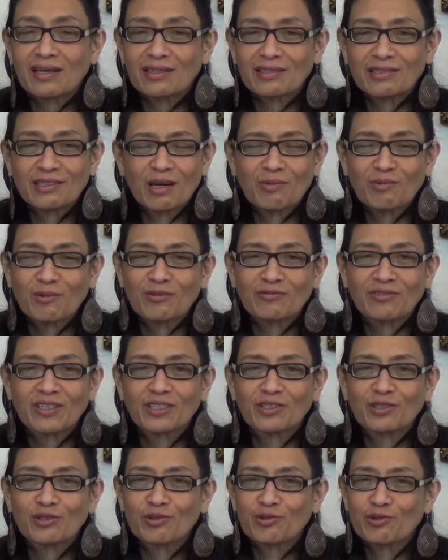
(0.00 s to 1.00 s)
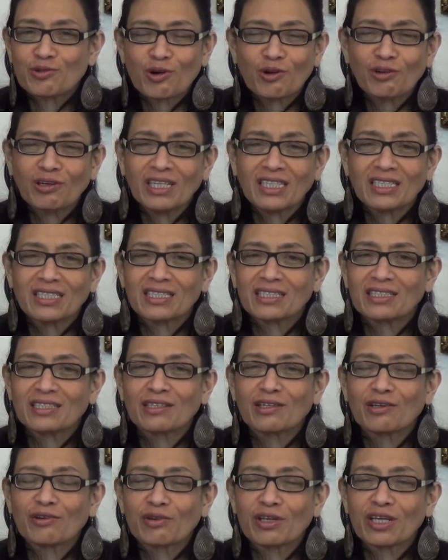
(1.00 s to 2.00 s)
some of us strongly
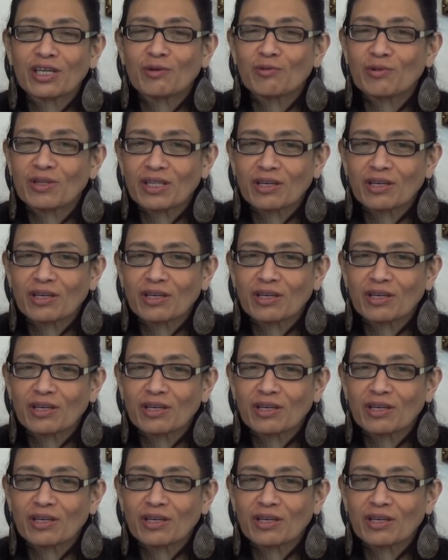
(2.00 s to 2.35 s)
disagree with